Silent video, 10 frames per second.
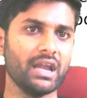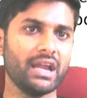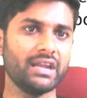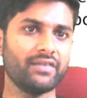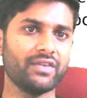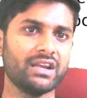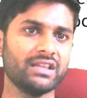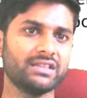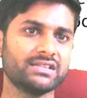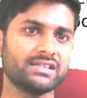and definitely
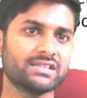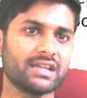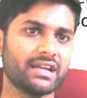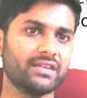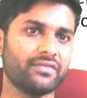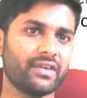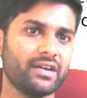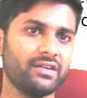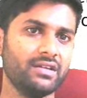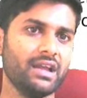this is
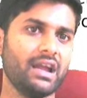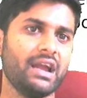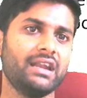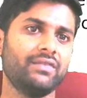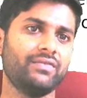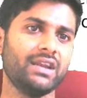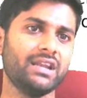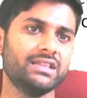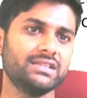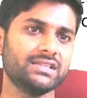95, and
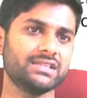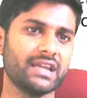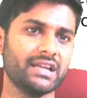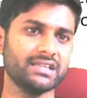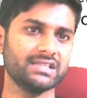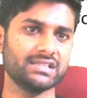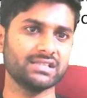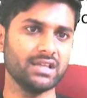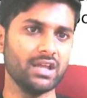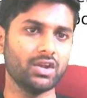definitely this is
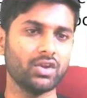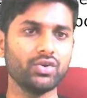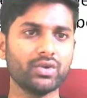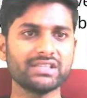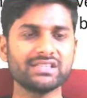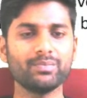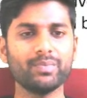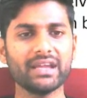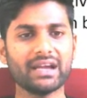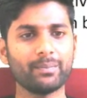96. Now you can
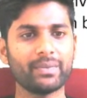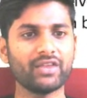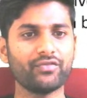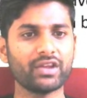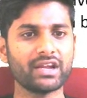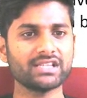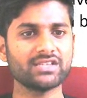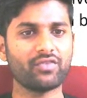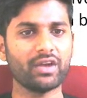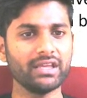simply compare. If you take it as
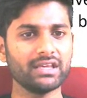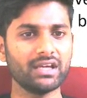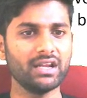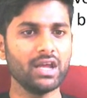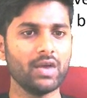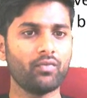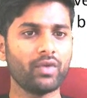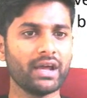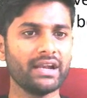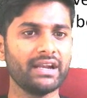a 1 here,
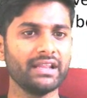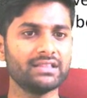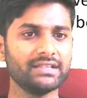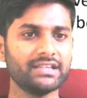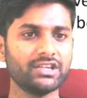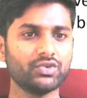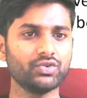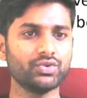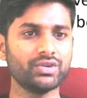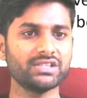132
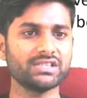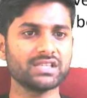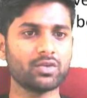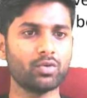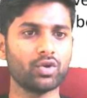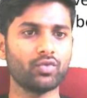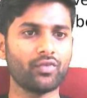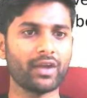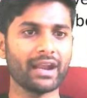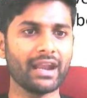units is equal to
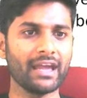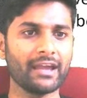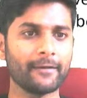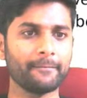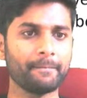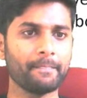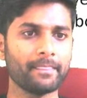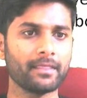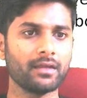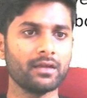1 lakh.
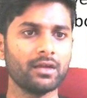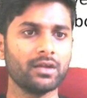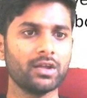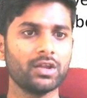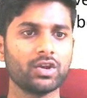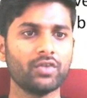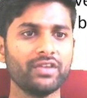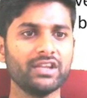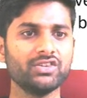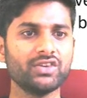Now
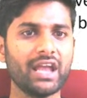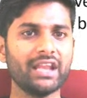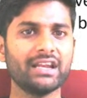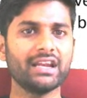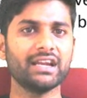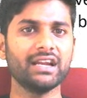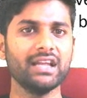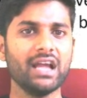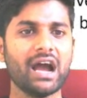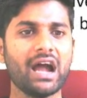we need to calculate it.
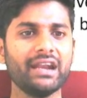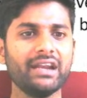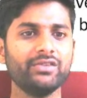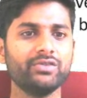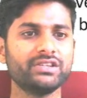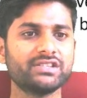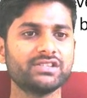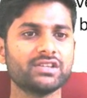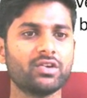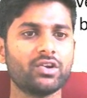100 units
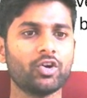is equal to